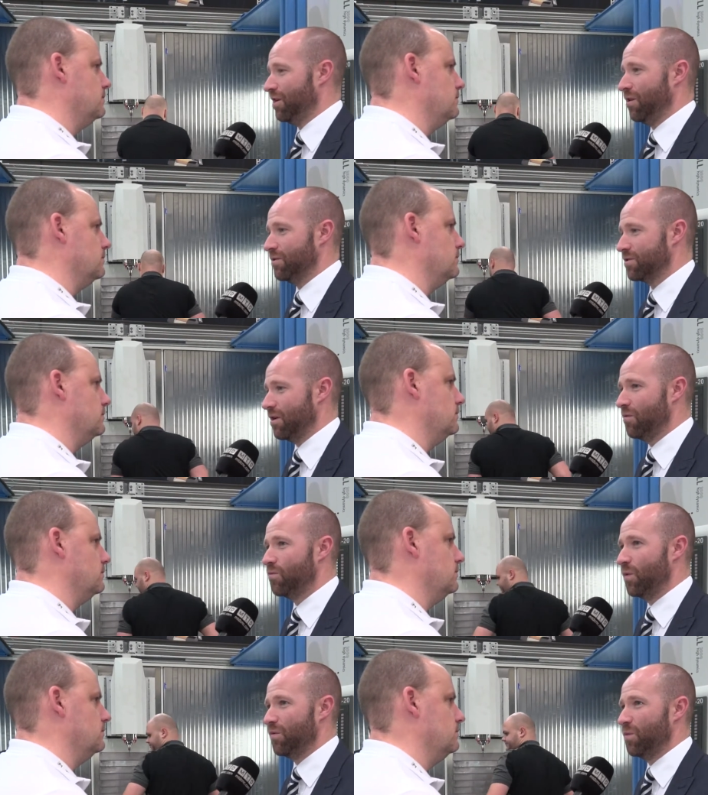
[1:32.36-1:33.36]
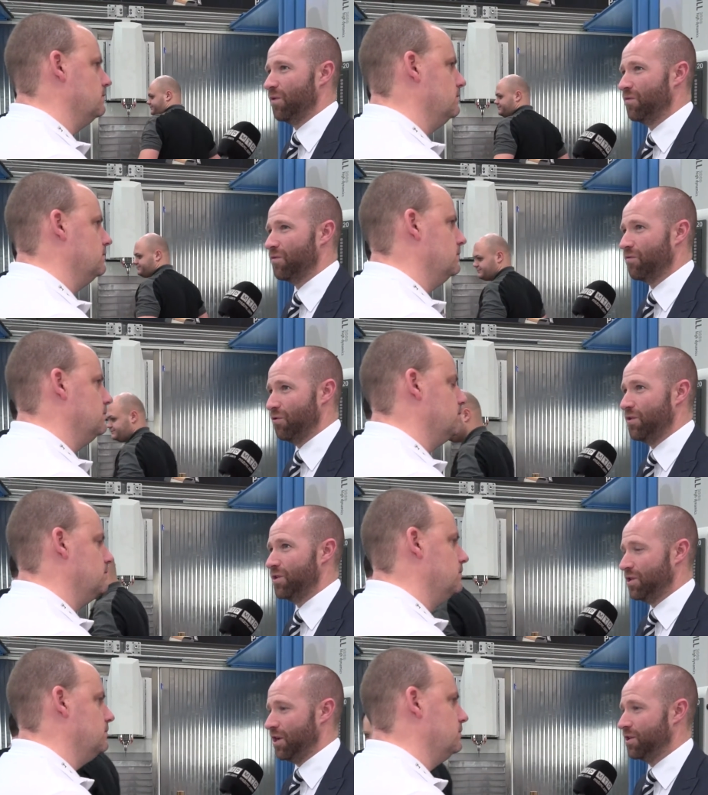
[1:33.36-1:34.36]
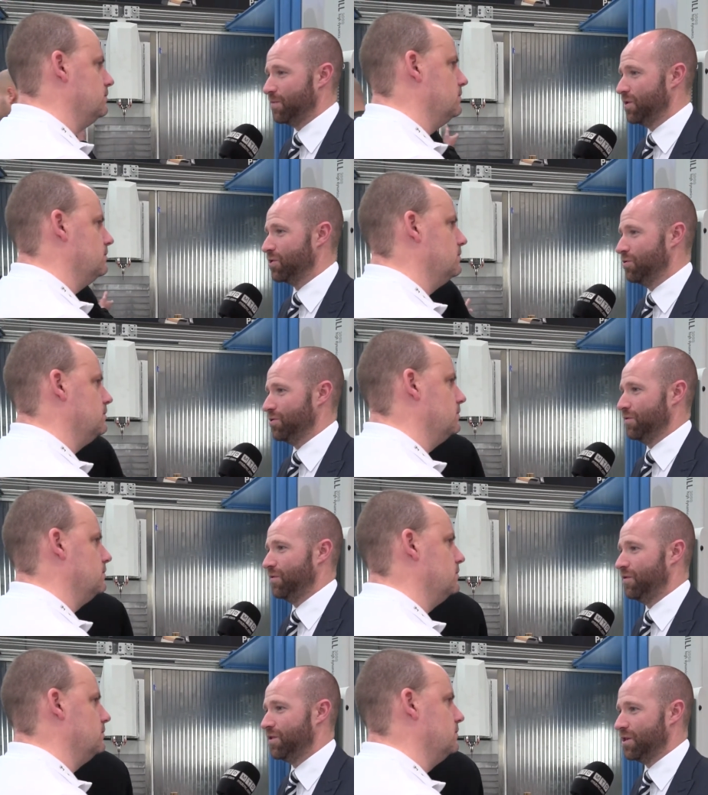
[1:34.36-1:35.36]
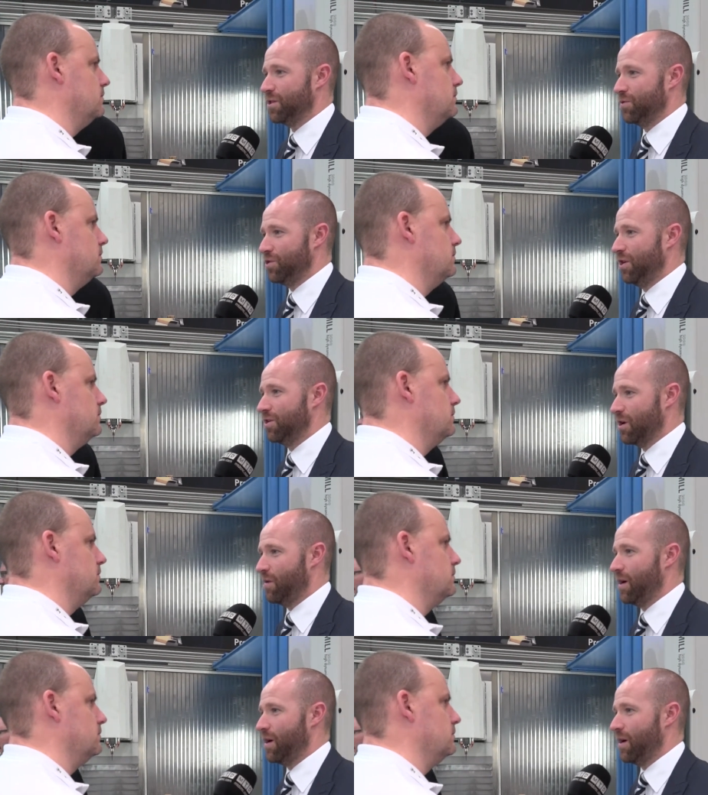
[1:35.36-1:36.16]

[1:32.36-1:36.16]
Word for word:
Speaker 1: on. so we've, we've, through this year, there's been 256 machines go